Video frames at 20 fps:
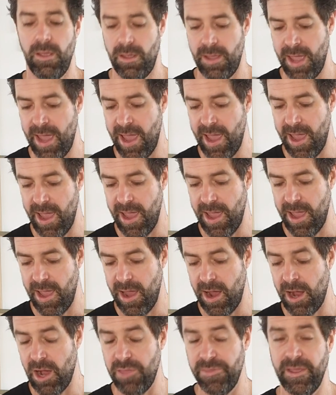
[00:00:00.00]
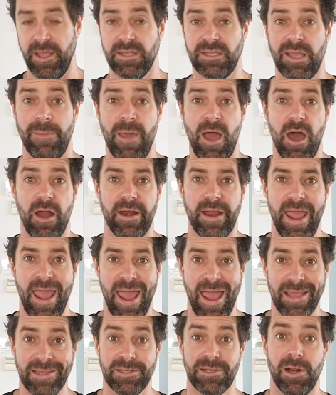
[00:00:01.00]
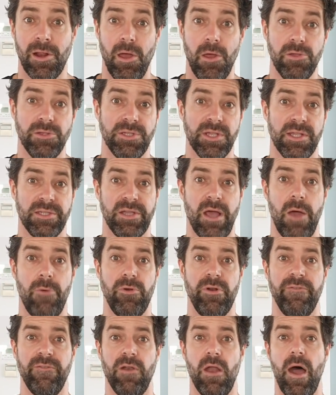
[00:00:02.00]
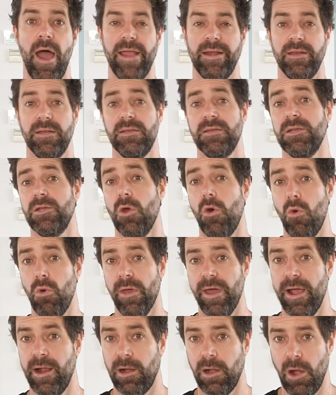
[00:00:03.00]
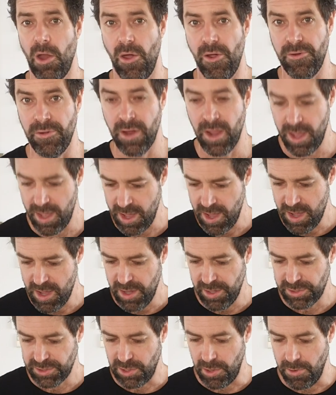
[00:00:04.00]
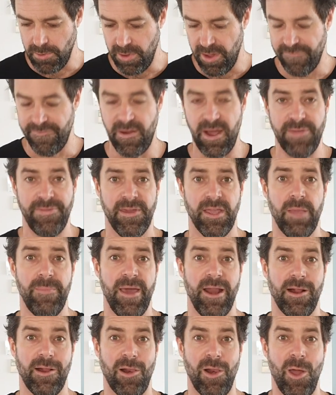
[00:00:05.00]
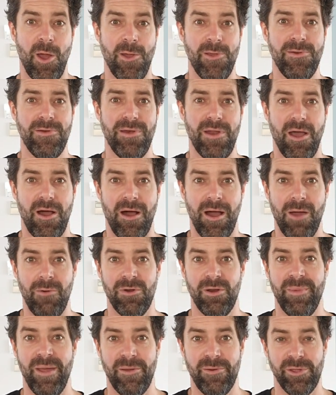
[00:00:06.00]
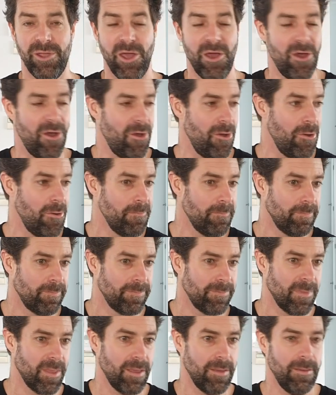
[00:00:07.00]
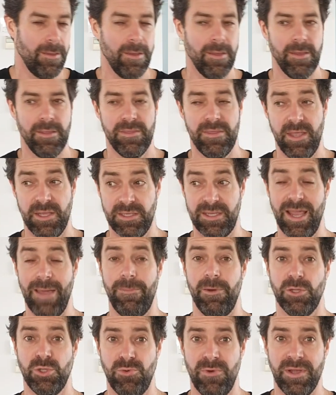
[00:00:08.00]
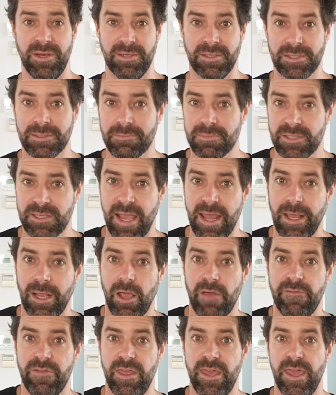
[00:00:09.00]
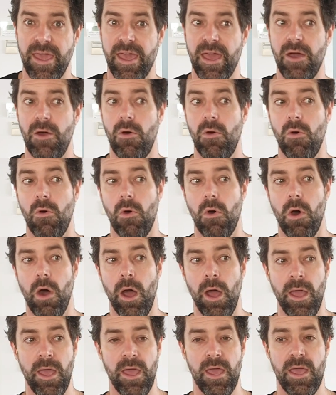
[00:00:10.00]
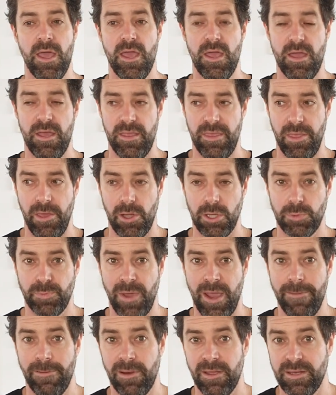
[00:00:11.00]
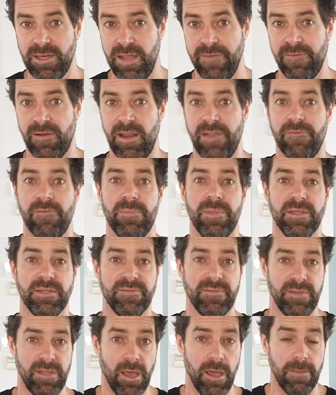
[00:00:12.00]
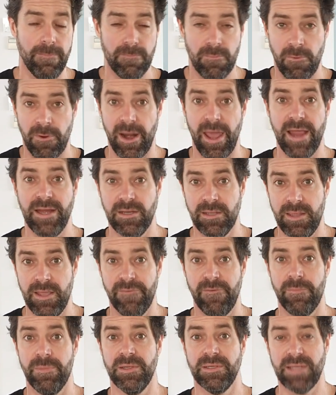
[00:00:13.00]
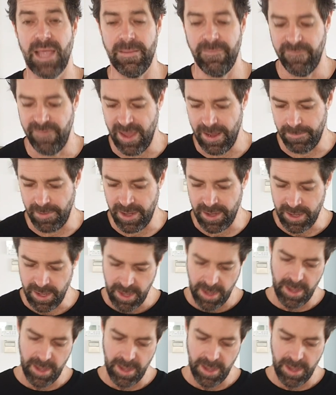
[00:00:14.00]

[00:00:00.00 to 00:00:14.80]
it's come out as close as I would have liked to call it a clone. So if I think about a clone, I want to be able to go, there's a couple of twins standing over there, or those people are definitely from this, related, they're from the same family.